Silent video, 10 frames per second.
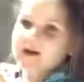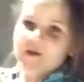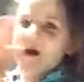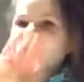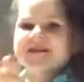
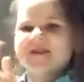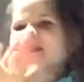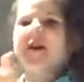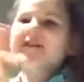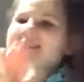Well,
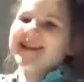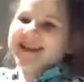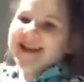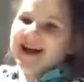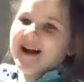it's not
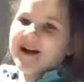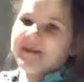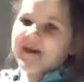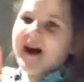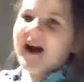really the
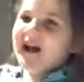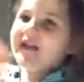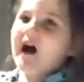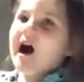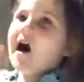hard part.
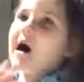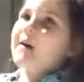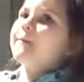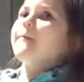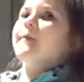The
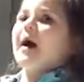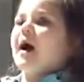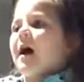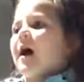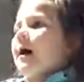hard
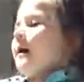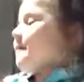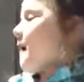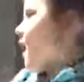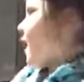
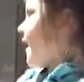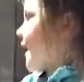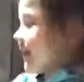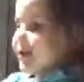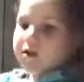
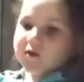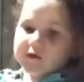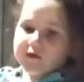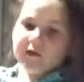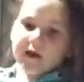part is
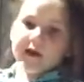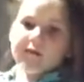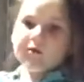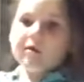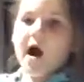
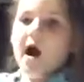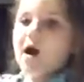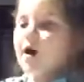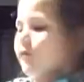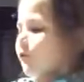if you
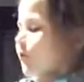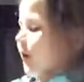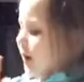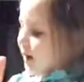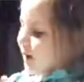can't
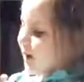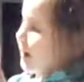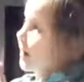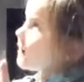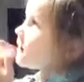
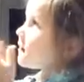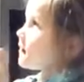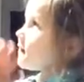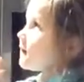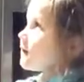read.
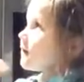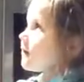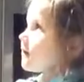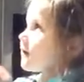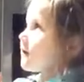If a little
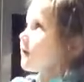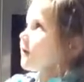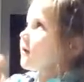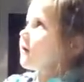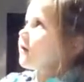ball makes a
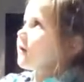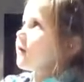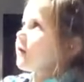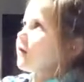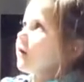little
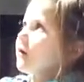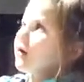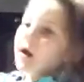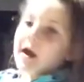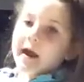
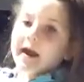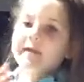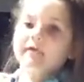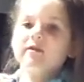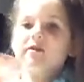
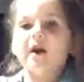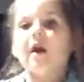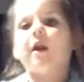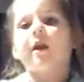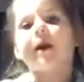cookie. If
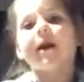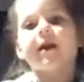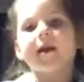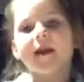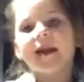
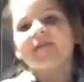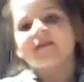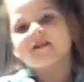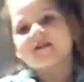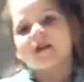
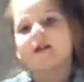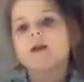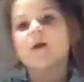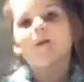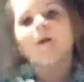it's a little